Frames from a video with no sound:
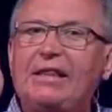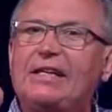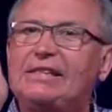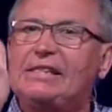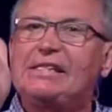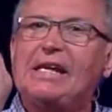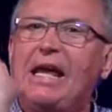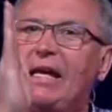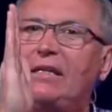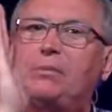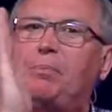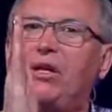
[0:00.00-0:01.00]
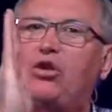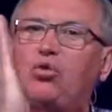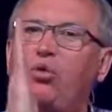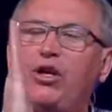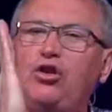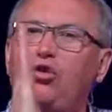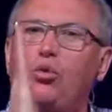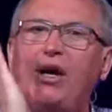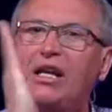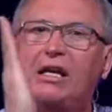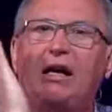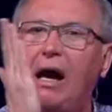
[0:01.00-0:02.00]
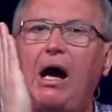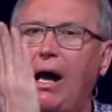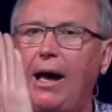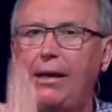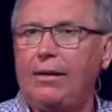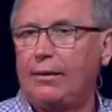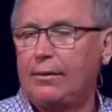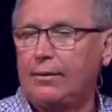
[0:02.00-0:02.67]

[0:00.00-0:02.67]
that stands between you and God.